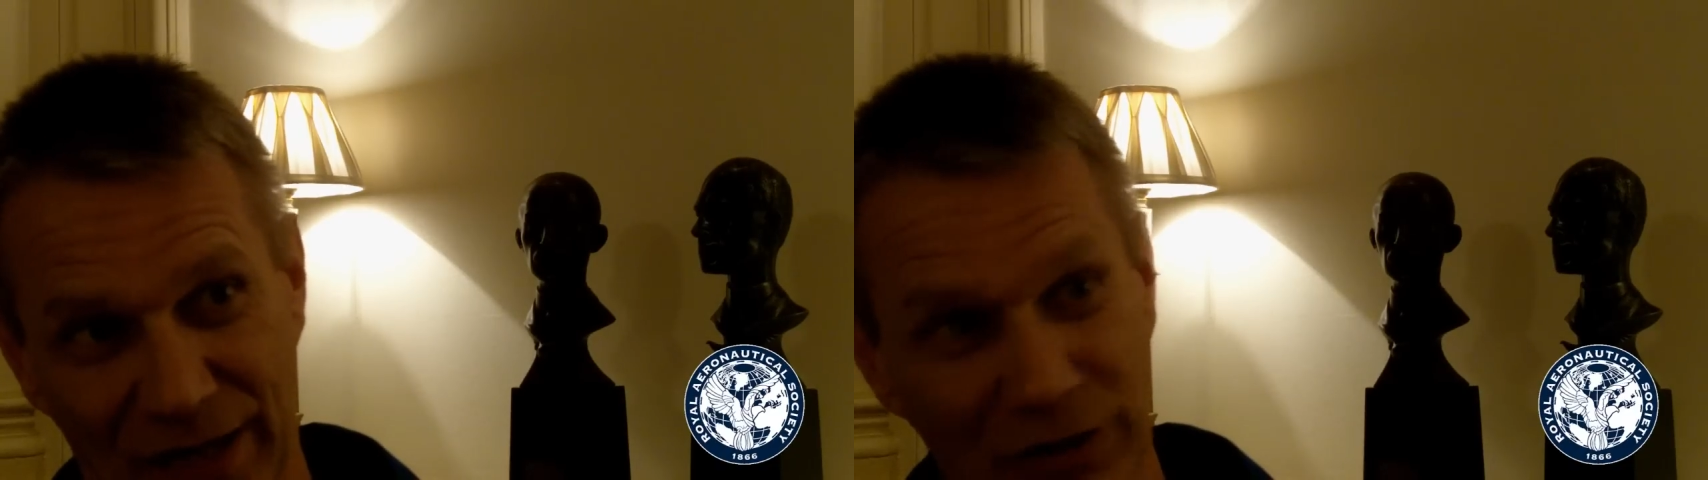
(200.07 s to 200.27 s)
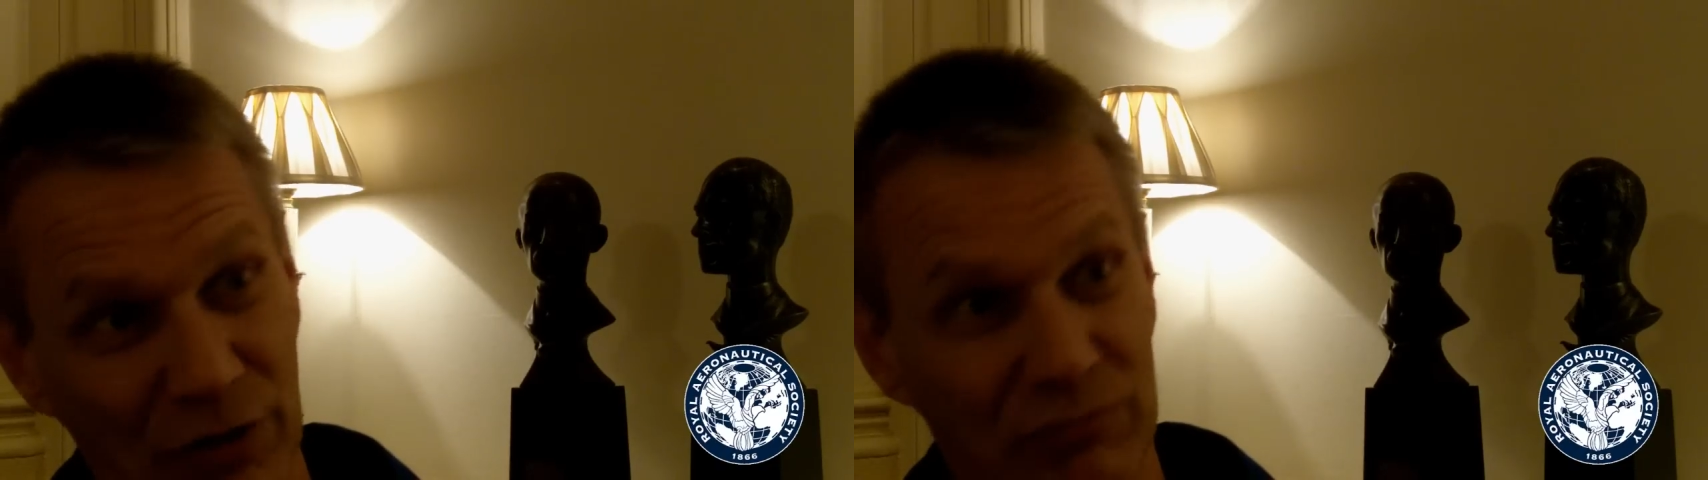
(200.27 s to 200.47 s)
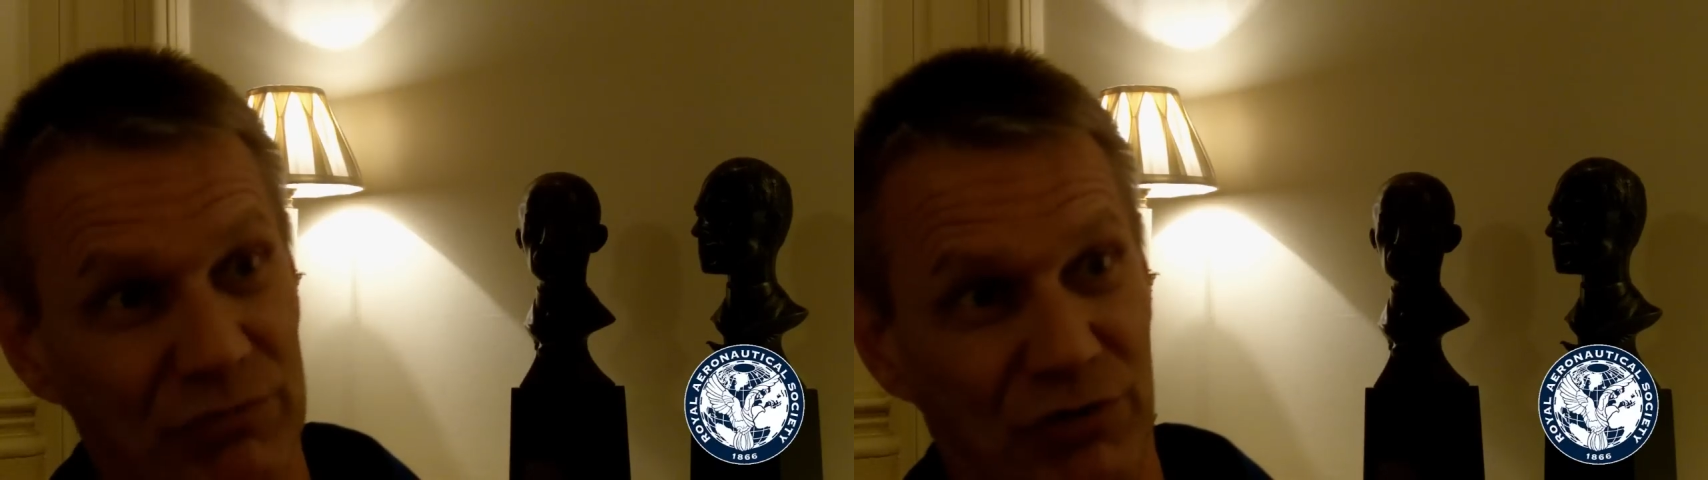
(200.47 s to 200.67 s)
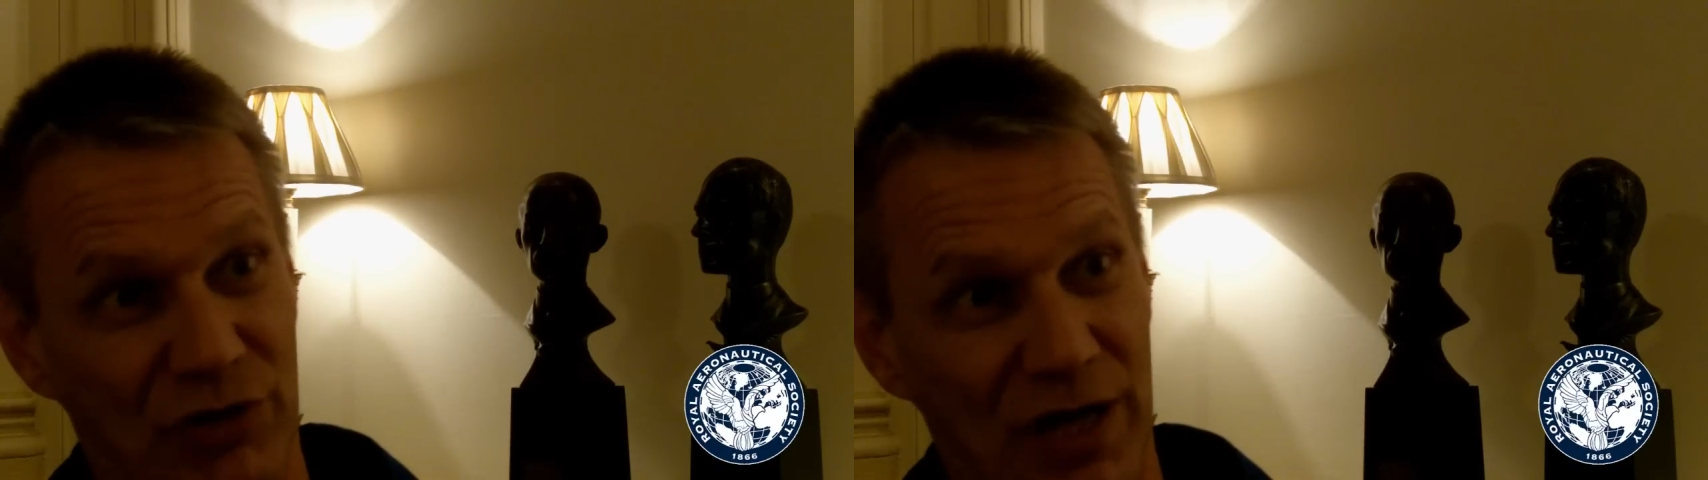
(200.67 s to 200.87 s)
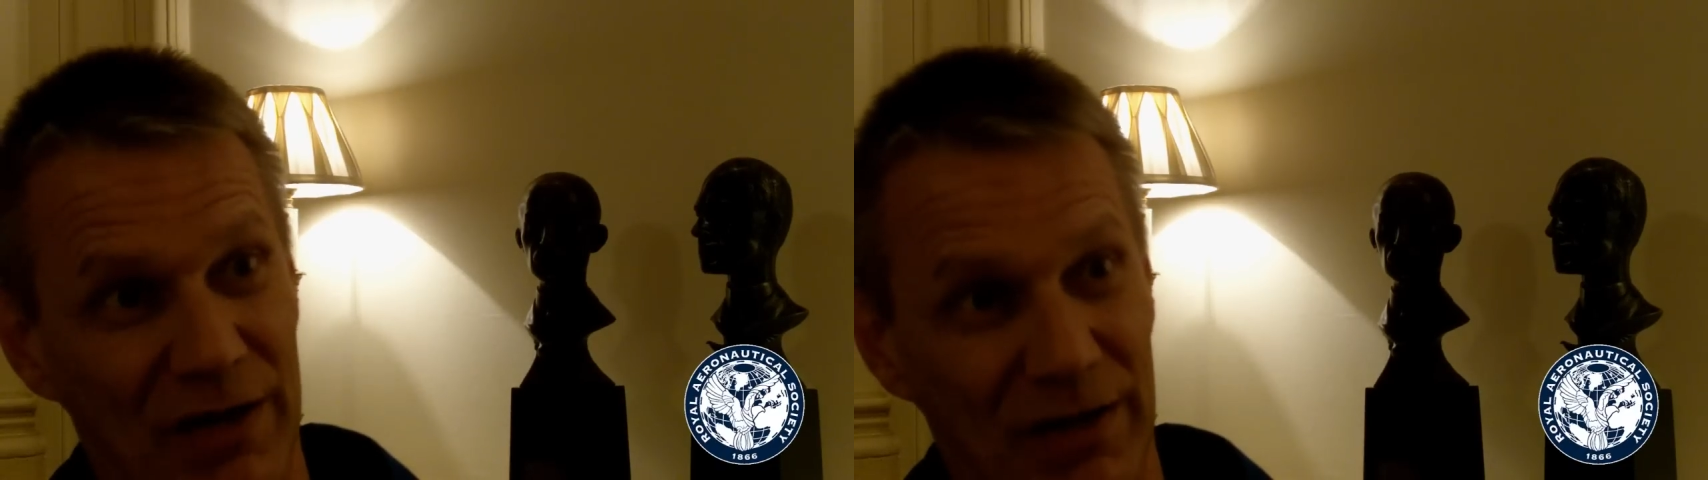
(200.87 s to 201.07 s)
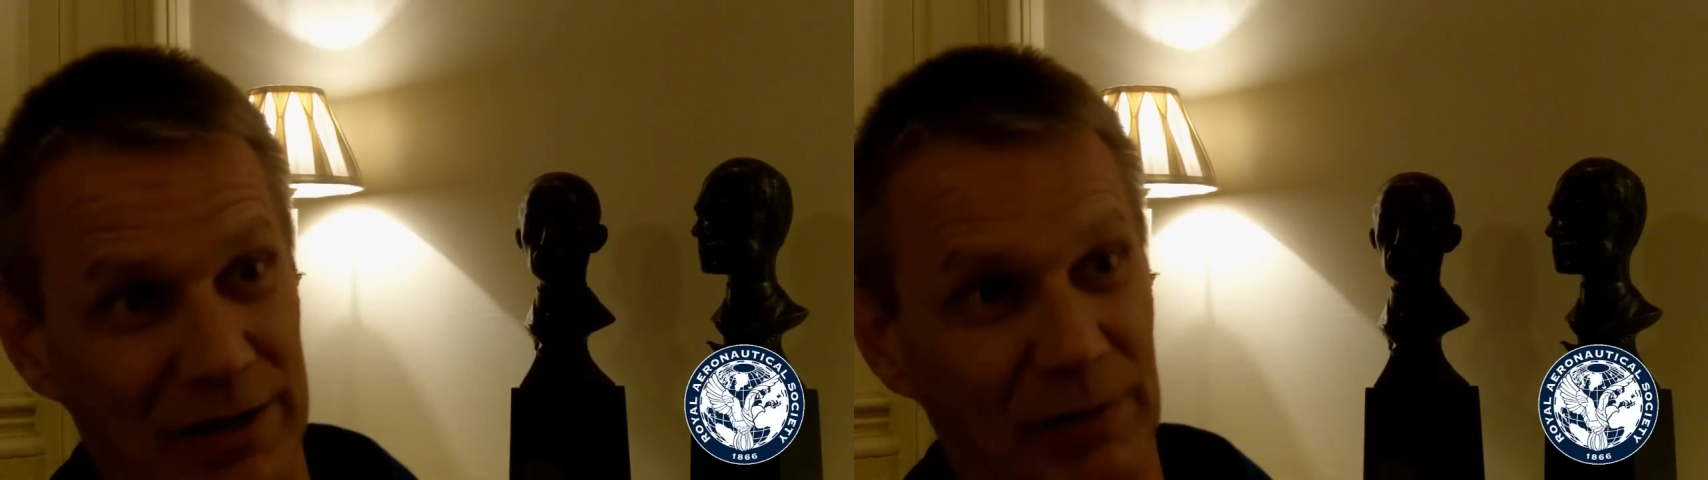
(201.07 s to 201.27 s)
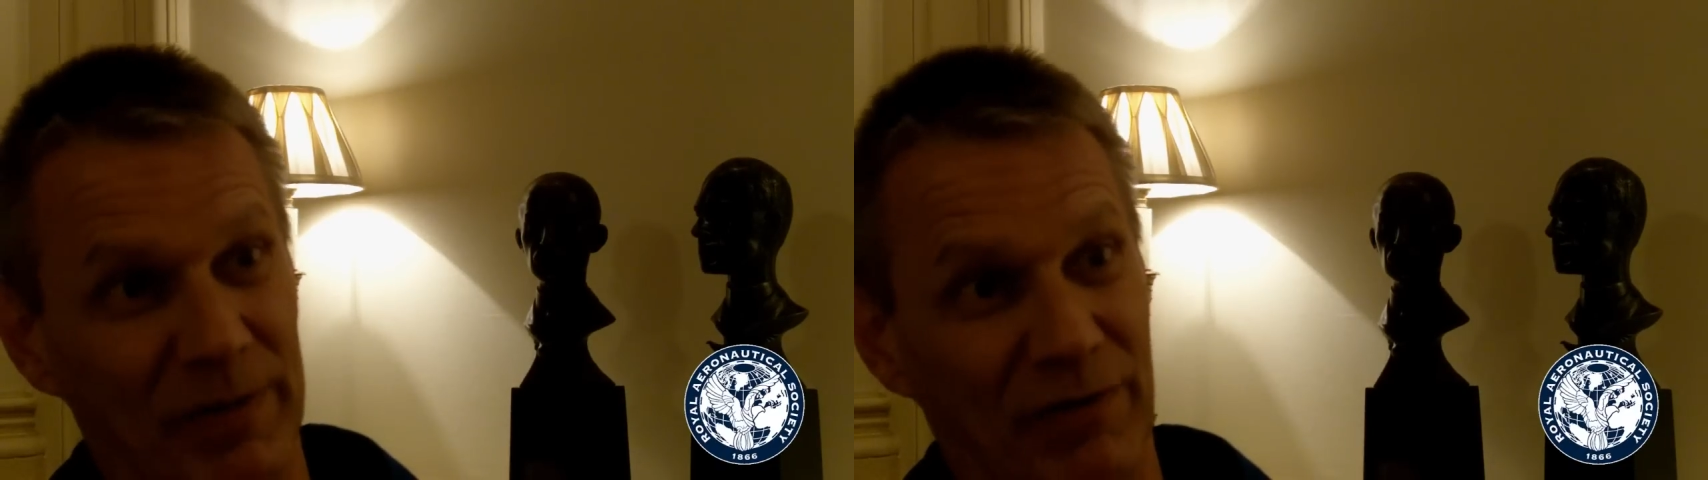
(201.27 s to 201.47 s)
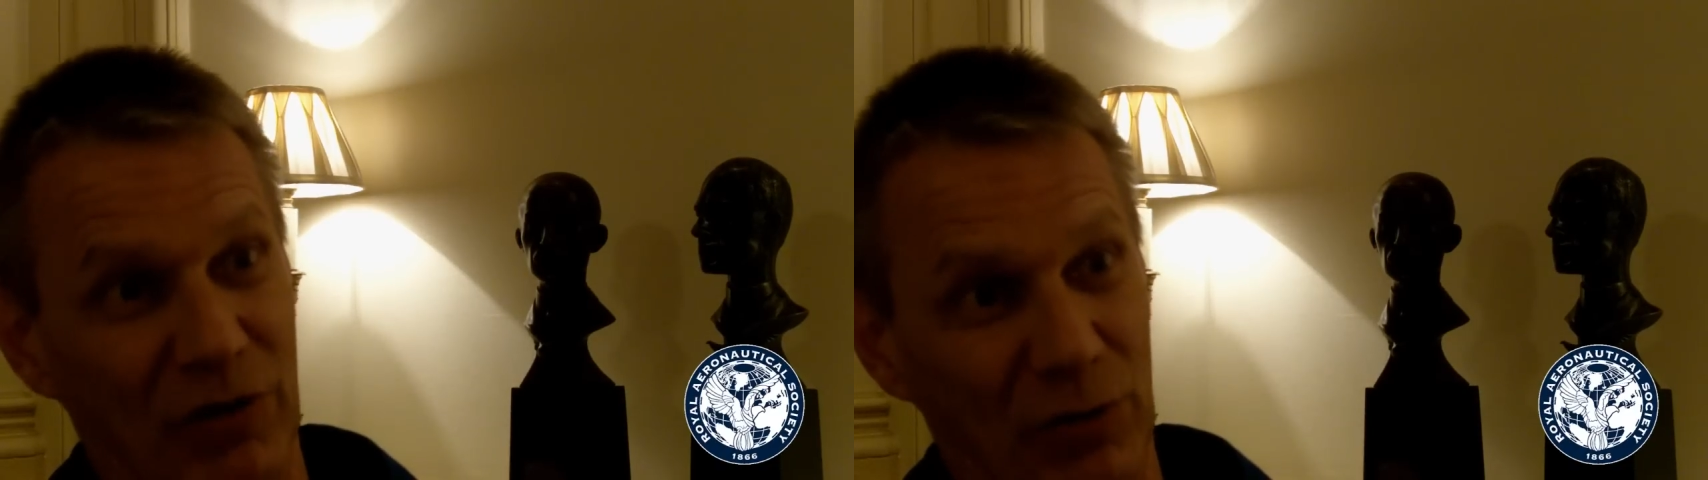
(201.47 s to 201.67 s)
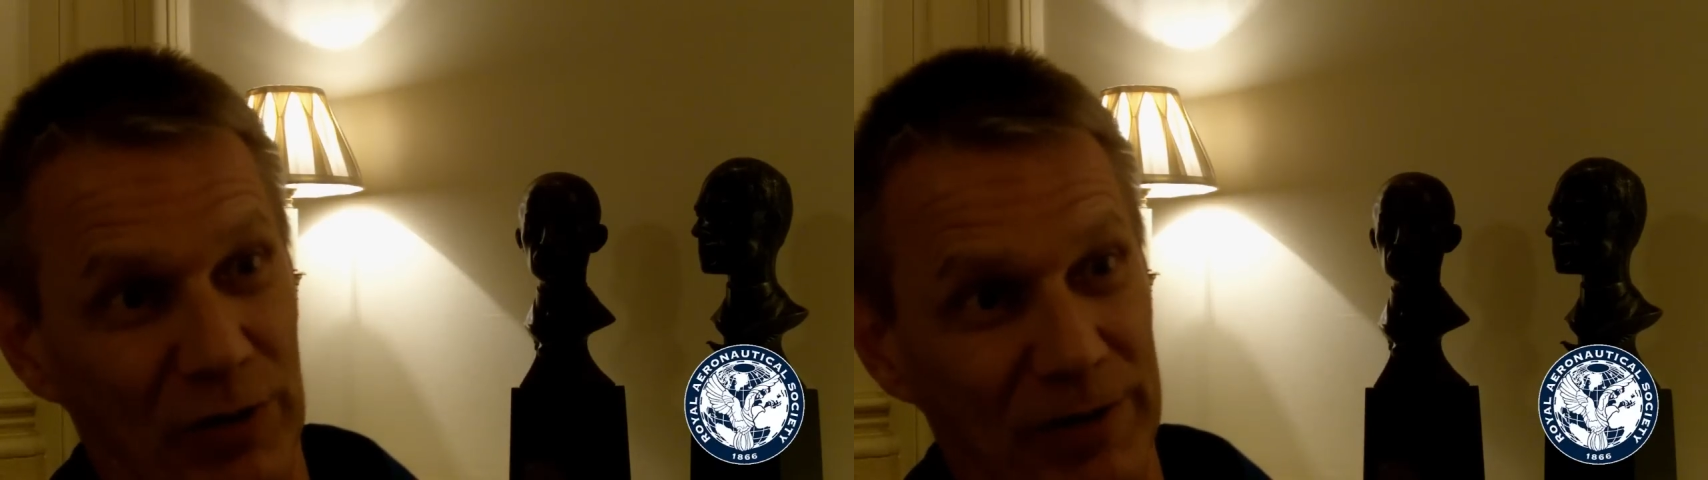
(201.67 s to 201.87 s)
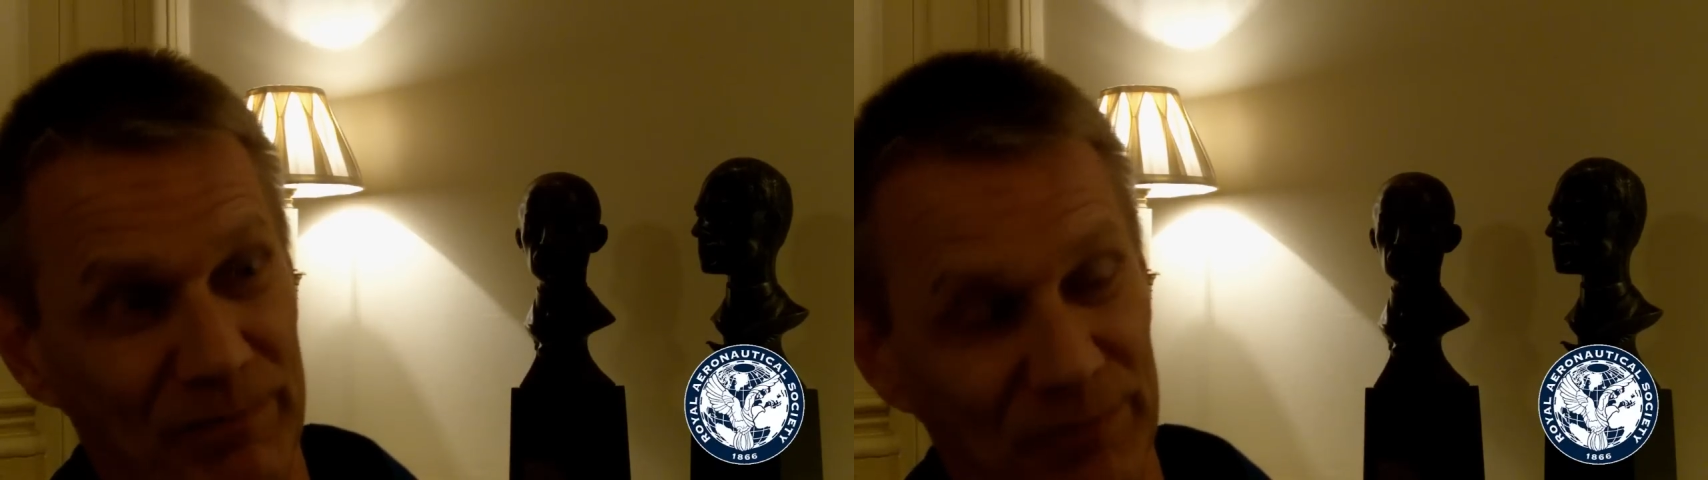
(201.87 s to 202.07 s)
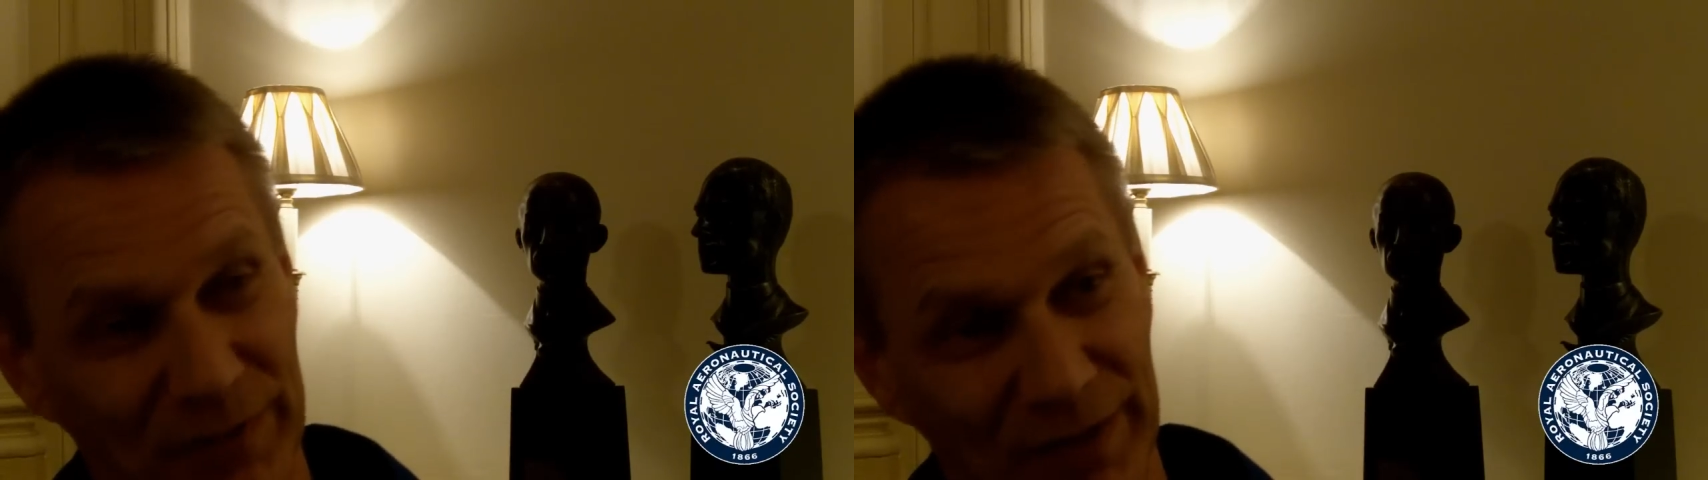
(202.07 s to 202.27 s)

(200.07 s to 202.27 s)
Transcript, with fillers: and, you know, share a little bit of the glory